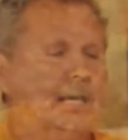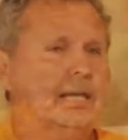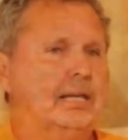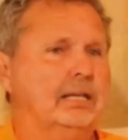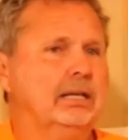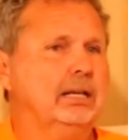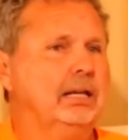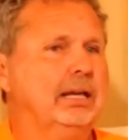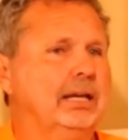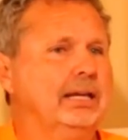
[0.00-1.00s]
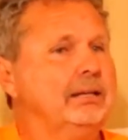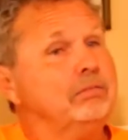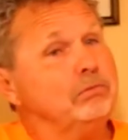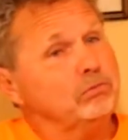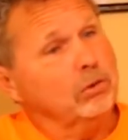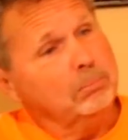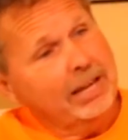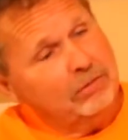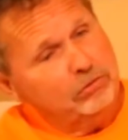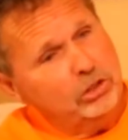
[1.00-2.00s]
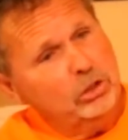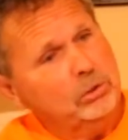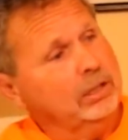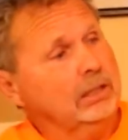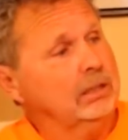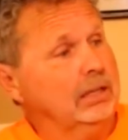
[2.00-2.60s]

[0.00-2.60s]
And from their view,